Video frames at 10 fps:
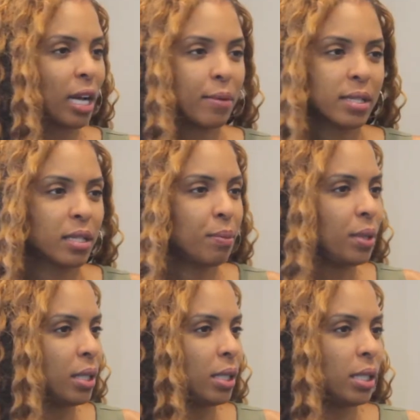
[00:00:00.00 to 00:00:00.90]
I was going to
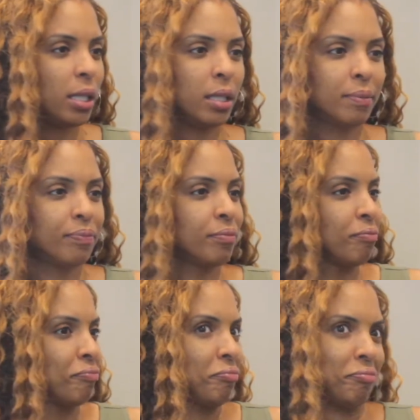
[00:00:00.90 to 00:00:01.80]
be
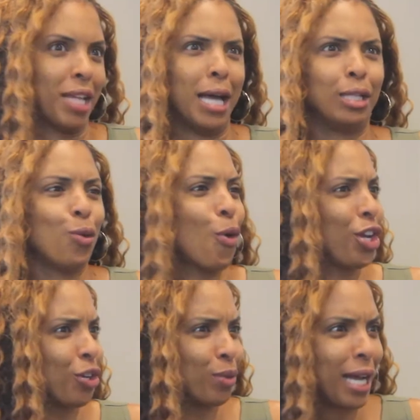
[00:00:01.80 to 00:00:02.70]
a
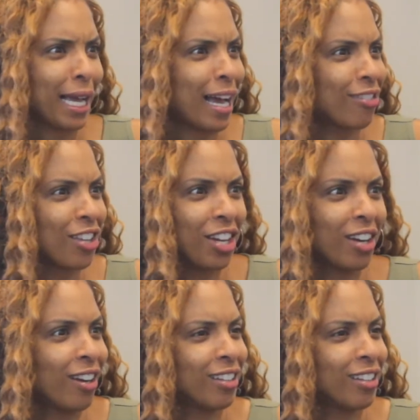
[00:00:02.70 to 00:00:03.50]
lawyer when I got there,